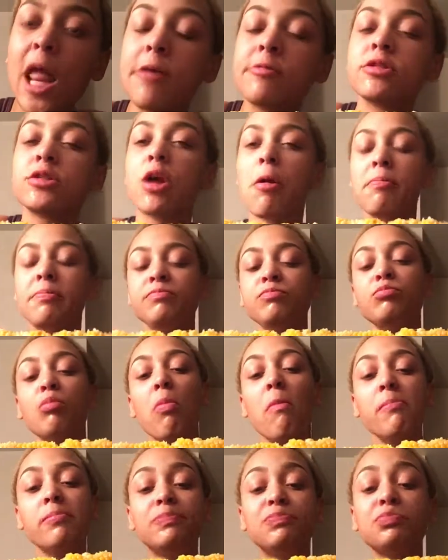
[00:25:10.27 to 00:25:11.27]
So,
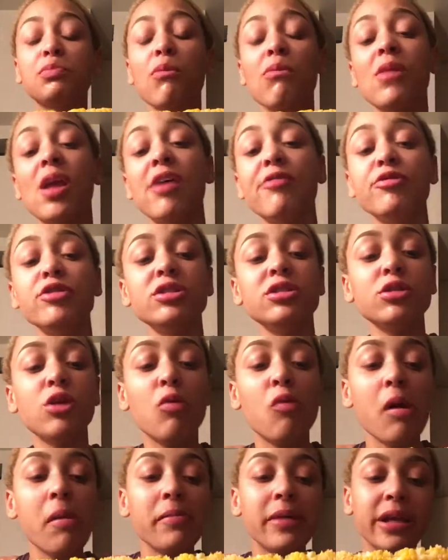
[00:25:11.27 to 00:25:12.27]
if you're
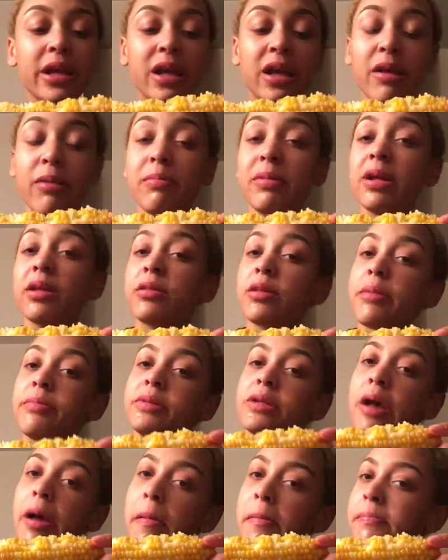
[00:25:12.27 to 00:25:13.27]
still with me, give me a
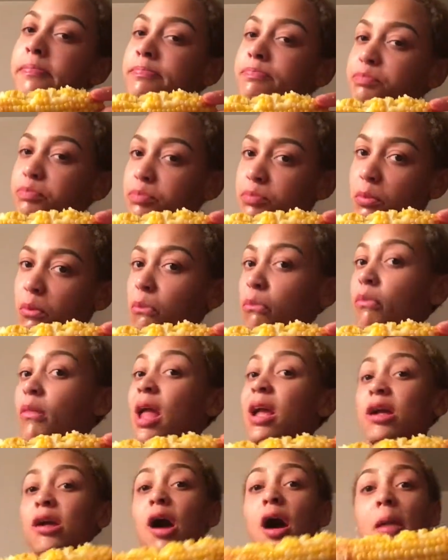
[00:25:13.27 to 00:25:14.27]
thumbs up
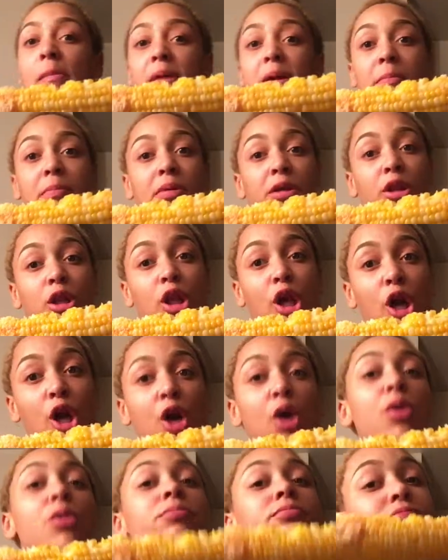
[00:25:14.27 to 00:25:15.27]
and comment
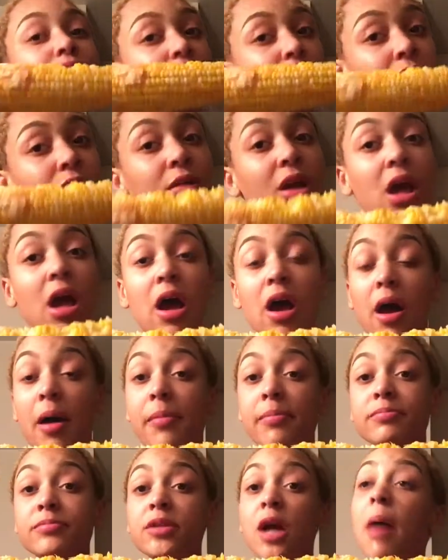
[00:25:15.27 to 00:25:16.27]
below.
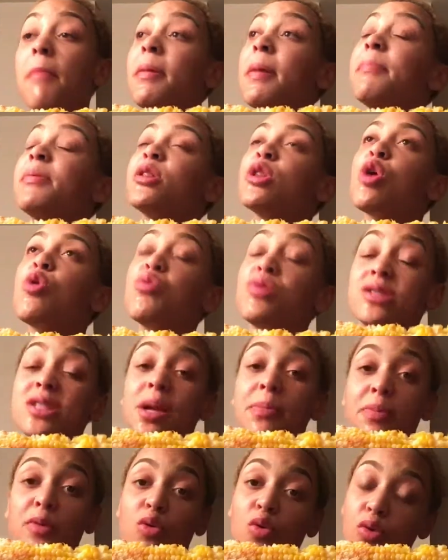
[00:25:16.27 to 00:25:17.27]
Comment below what
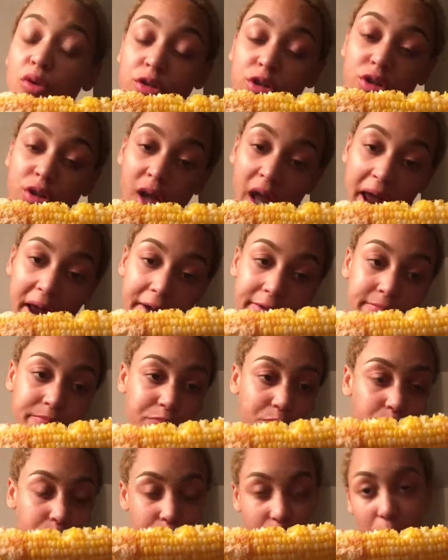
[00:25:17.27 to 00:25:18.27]
type of corn you like.
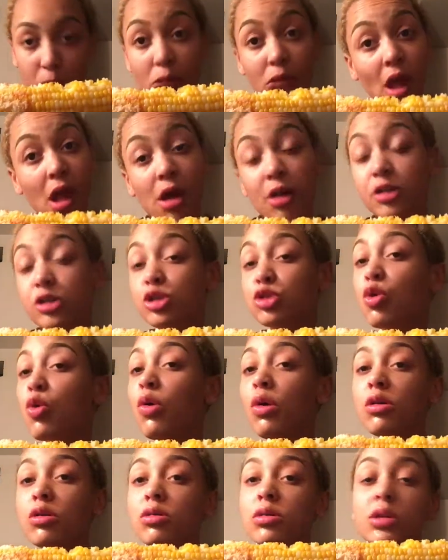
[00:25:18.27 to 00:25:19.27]
There's
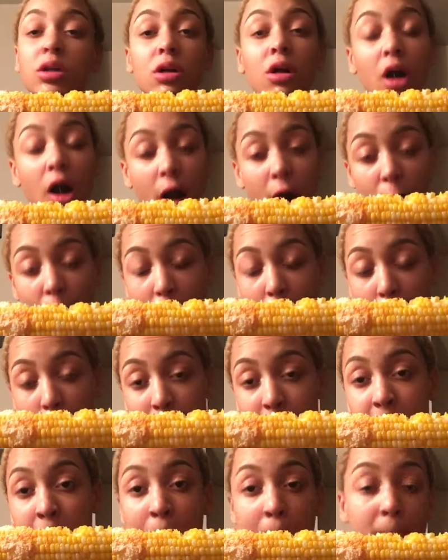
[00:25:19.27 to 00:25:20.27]
corn on the
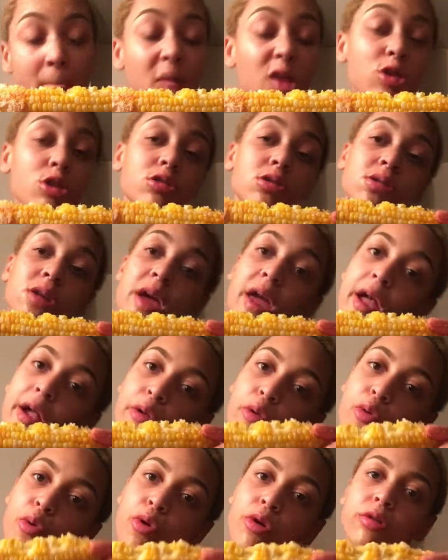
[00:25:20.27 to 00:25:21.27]
cob. There's
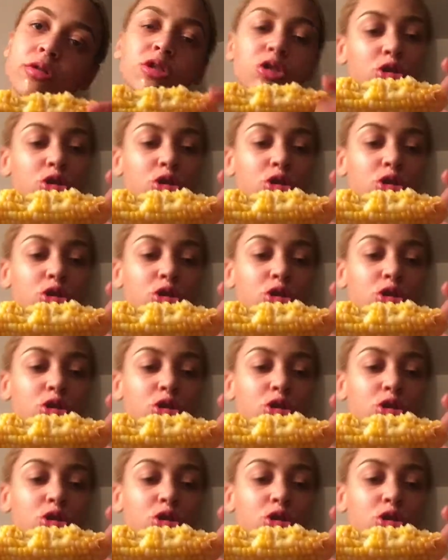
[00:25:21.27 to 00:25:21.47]
canned corn.